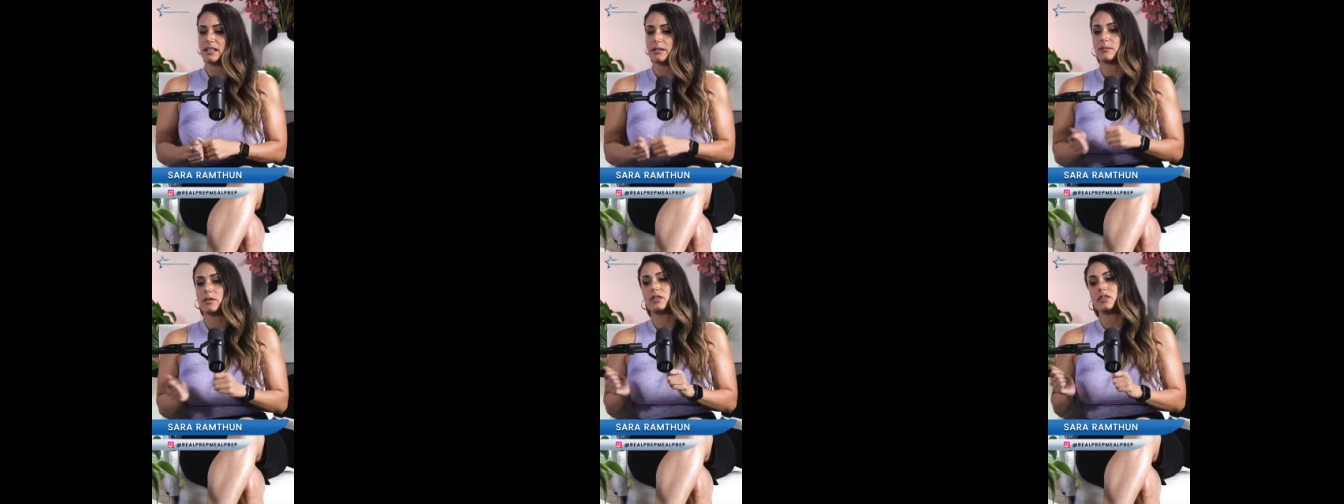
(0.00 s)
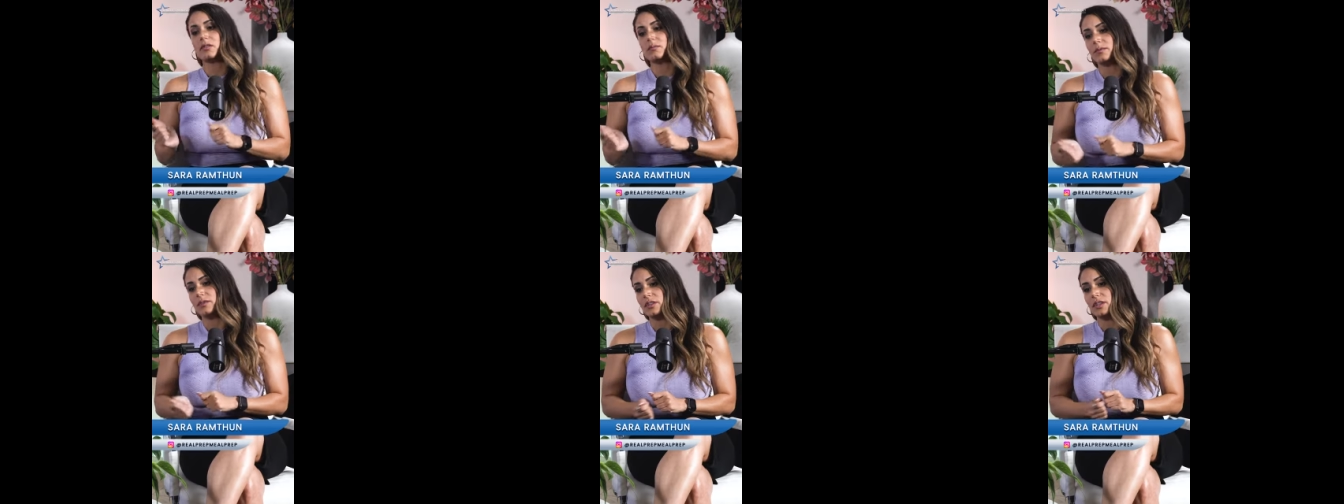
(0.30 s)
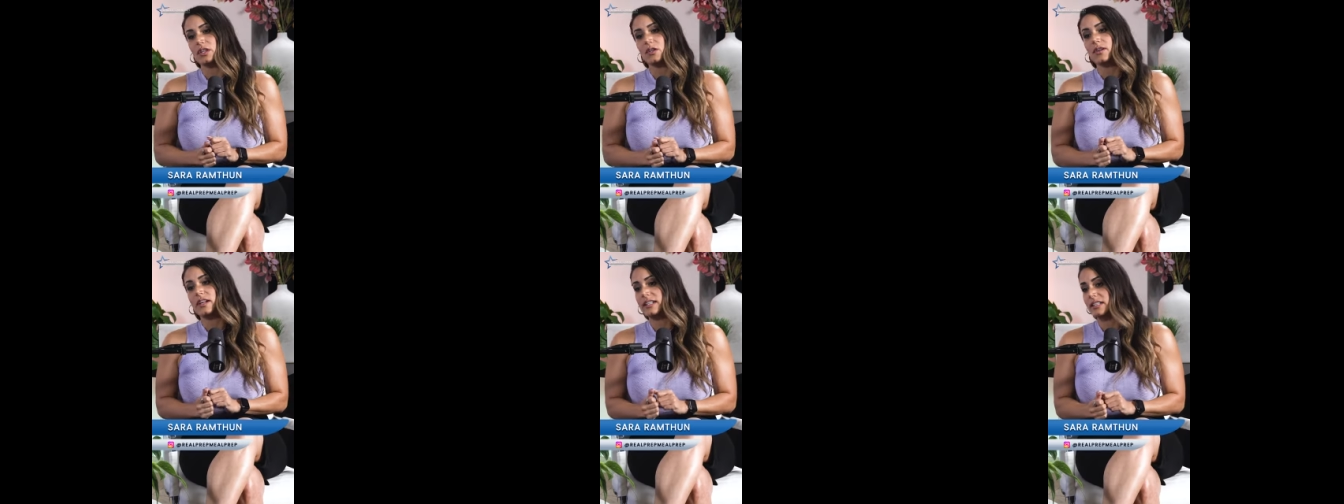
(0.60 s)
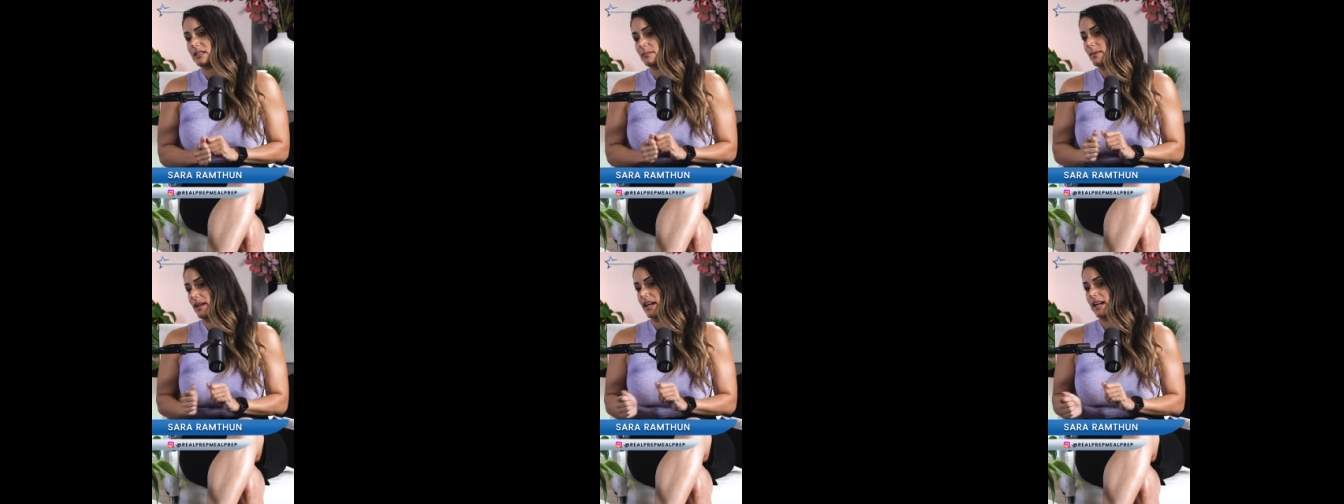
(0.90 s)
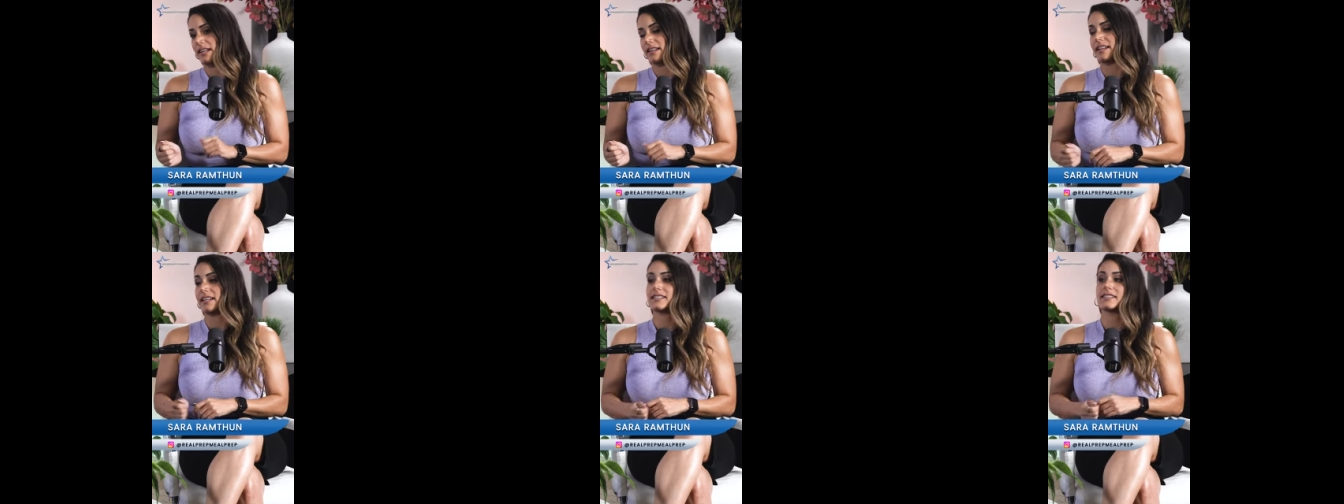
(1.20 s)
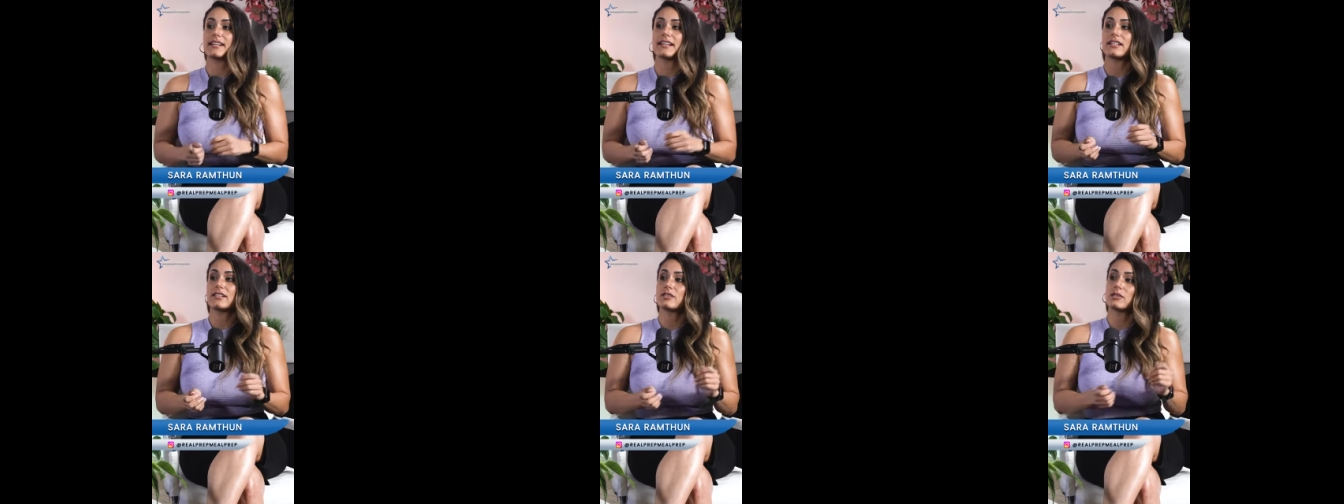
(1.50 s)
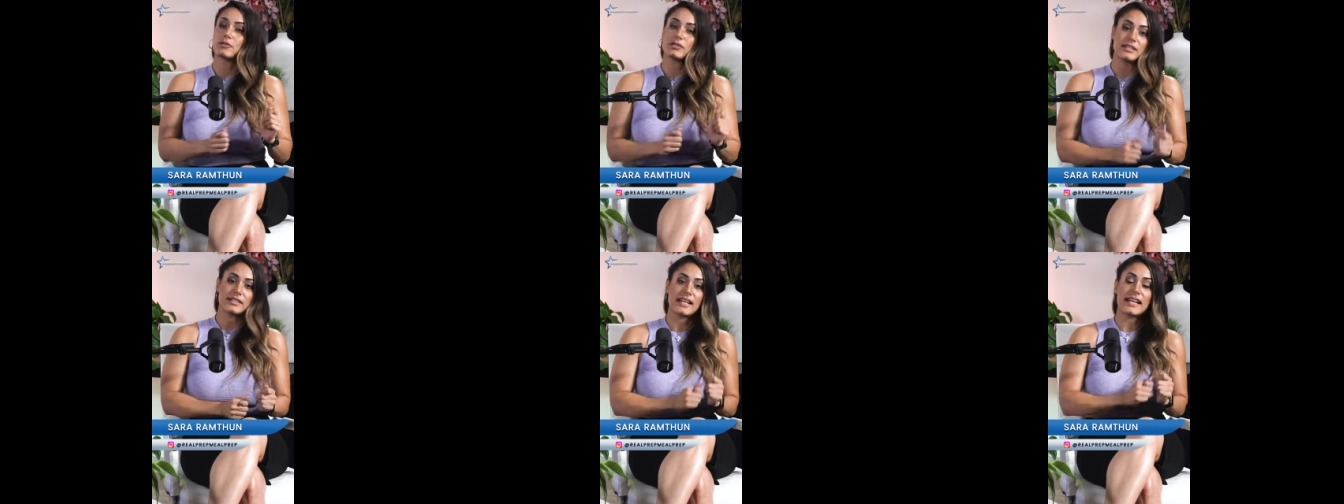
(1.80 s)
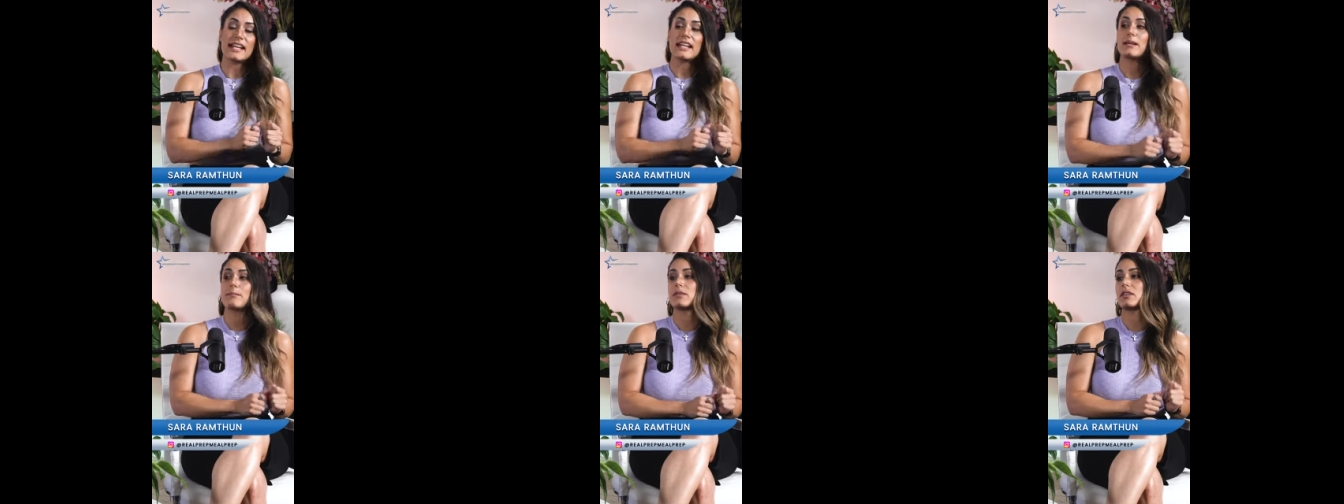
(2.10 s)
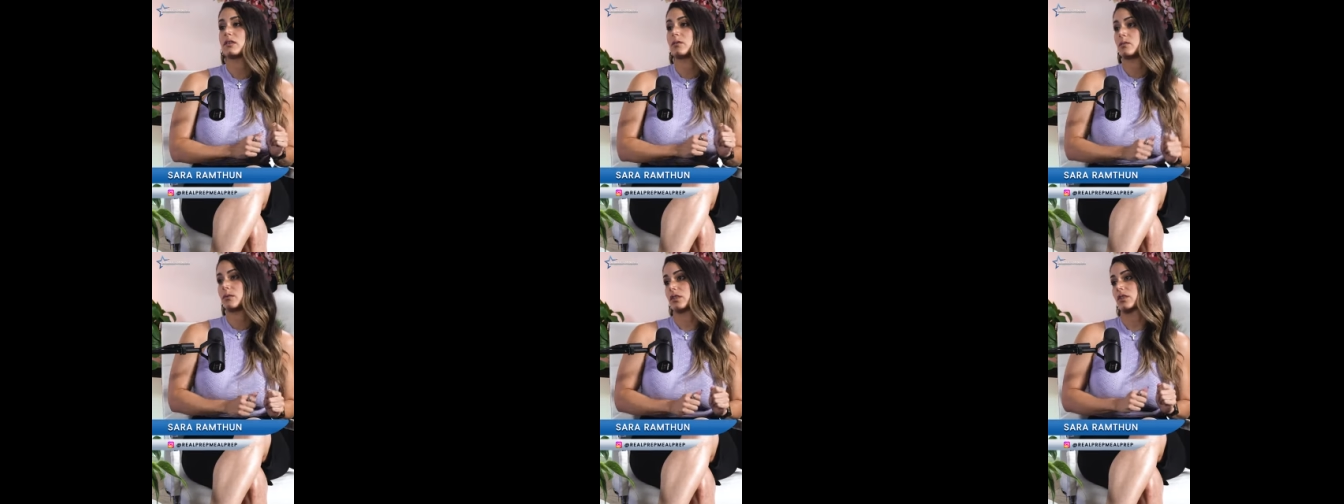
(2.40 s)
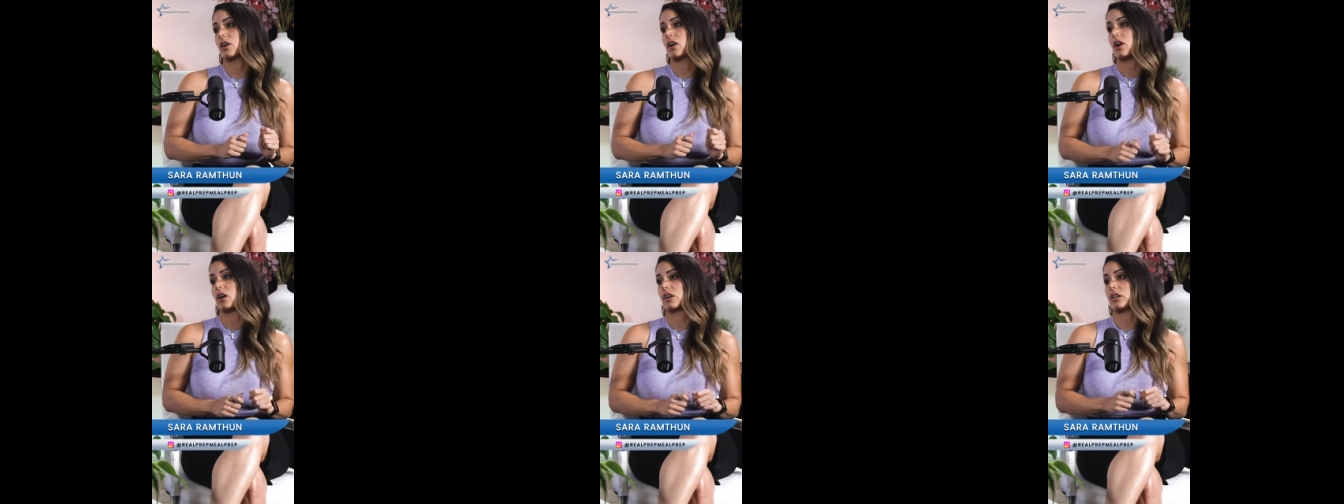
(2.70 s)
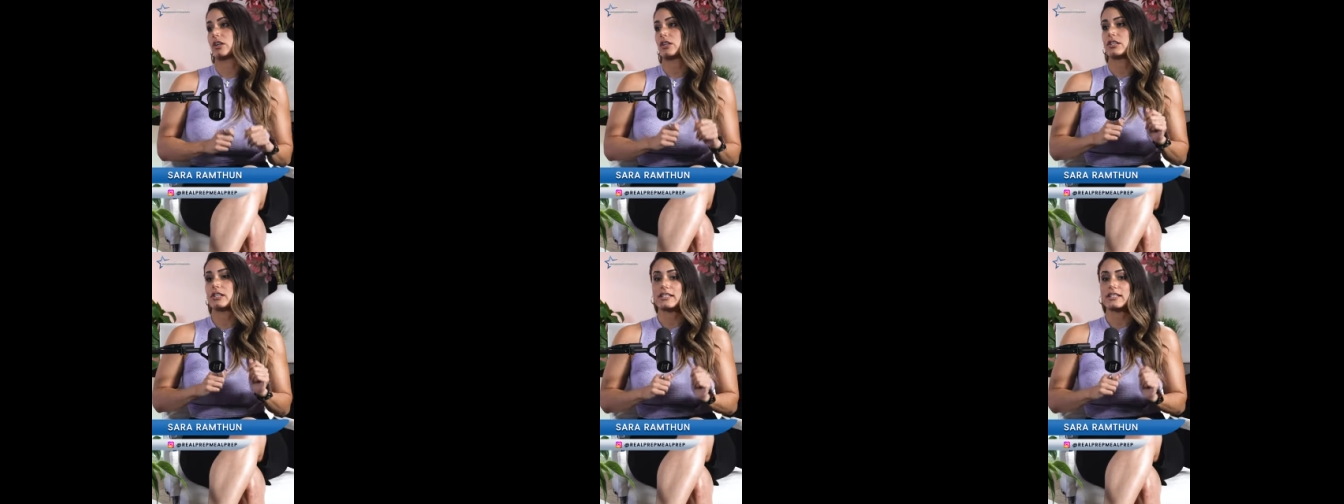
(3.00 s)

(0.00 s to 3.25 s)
them, oh, you know, I did bad last night, so today I'm gonna work harder,